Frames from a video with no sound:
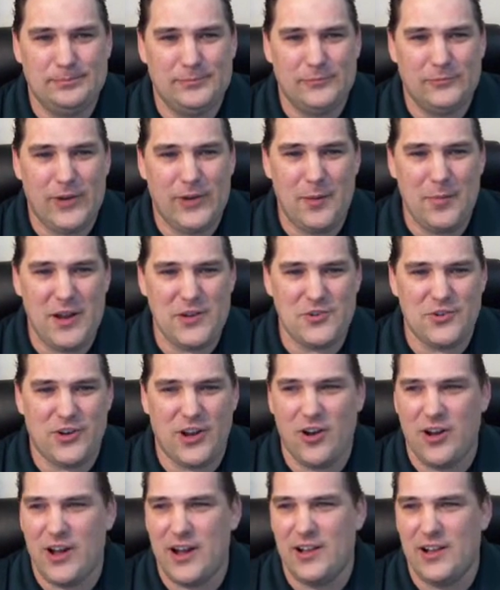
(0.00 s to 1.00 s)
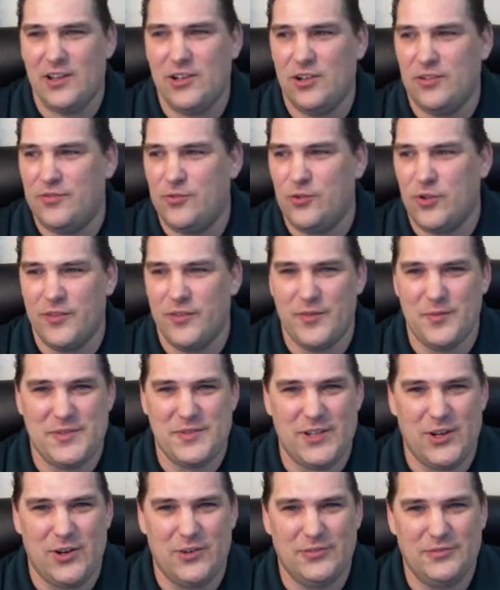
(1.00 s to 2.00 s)
Ray Madrigal got a little full of
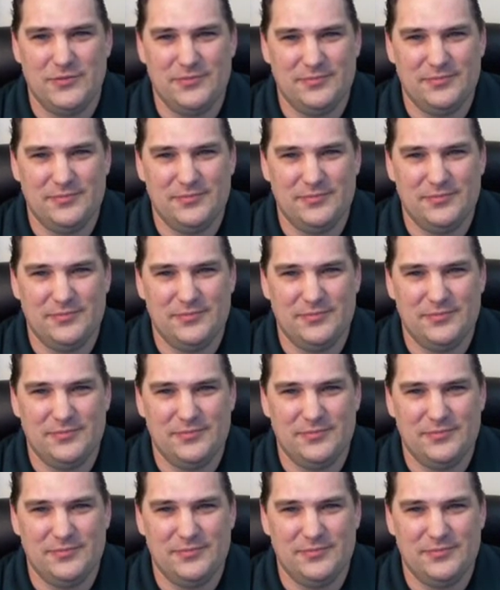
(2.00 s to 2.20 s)
himself.